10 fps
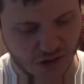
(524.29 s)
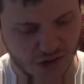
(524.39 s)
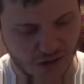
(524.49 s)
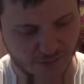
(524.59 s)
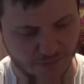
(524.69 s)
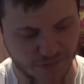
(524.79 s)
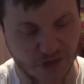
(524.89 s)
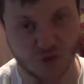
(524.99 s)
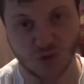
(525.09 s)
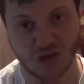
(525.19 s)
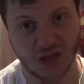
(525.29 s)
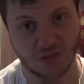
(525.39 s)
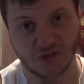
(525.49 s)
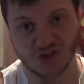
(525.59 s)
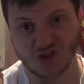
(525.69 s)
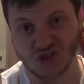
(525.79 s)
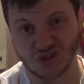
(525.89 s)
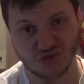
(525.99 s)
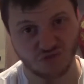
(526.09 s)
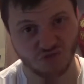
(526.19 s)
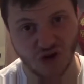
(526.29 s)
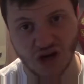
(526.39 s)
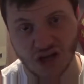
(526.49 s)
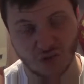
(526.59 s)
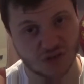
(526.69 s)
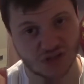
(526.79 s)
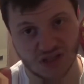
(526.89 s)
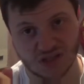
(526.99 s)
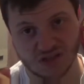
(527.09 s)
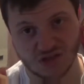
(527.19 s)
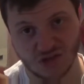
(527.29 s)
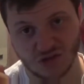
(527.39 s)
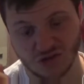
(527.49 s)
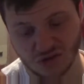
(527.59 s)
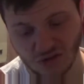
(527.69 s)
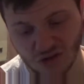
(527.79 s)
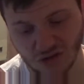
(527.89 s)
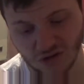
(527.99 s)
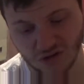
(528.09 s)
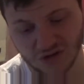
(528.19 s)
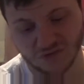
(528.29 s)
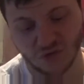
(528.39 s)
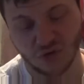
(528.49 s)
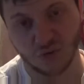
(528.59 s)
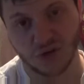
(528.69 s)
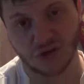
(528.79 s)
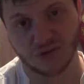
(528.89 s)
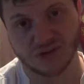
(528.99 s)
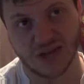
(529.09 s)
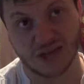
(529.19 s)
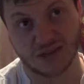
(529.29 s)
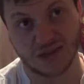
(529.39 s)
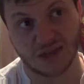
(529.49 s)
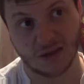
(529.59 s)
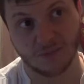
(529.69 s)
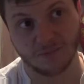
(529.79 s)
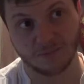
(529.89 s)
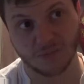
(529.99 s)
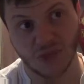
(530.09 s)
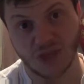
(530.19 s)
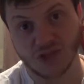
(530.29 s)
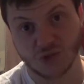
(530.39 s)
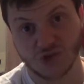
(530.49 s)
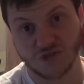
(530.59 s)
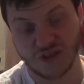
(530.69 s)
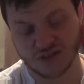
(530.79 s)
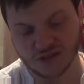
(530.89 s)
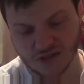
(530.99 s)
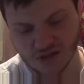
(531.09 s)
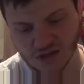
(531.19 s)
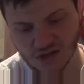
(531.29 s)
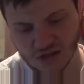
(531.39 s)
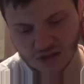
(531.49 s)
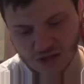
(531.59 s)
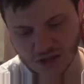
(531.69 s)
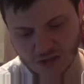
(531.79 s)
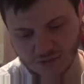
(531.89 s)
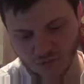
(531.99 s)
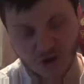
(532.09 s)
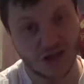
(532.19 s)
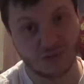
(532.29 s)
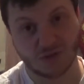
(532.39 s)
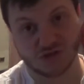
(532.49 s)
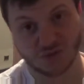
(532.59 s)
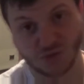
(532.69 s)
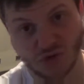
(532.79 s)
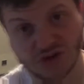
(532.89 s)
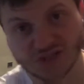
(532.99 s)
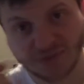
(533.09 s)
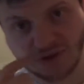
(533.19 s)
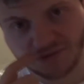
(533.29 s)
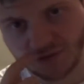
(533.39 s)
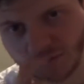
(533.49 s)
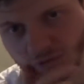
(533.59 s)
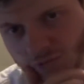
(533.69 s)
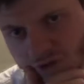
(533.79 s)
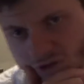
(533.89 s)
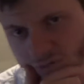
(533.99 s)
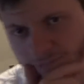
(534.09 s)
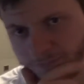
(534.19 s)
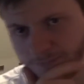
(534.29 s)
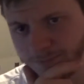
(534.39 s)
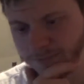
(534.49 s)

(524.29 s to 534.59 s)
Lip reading: That was one game I just really wasn't into looking for when I was at the Switch event. One game I was surprised about though,